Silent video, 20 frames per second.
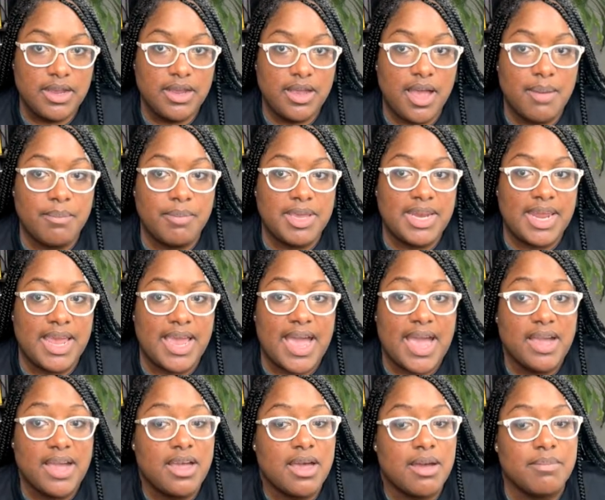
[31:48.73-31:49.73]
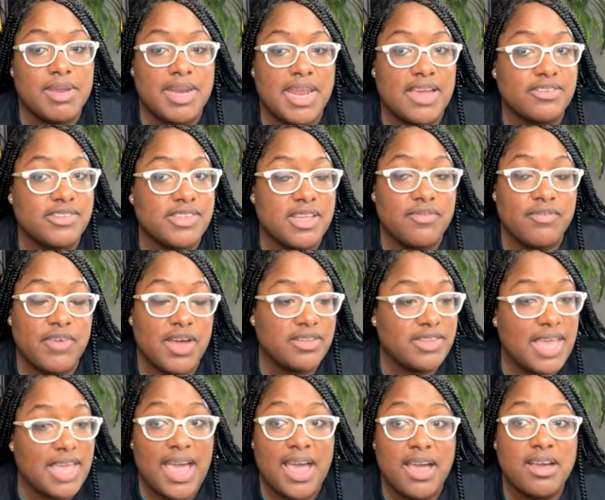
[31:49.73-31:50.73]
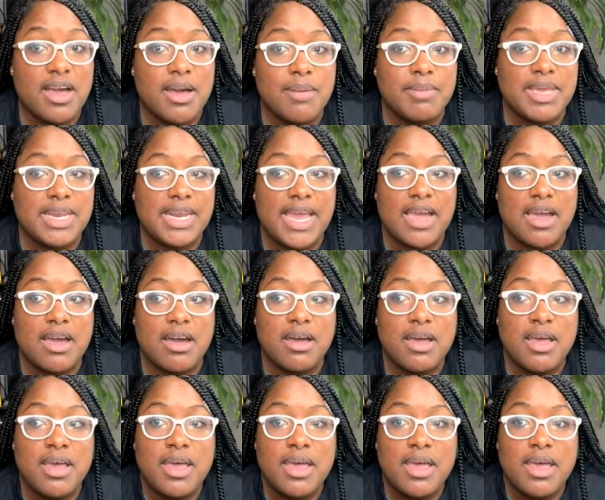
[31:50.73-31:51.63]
I come in out stuff all the time. I come in out.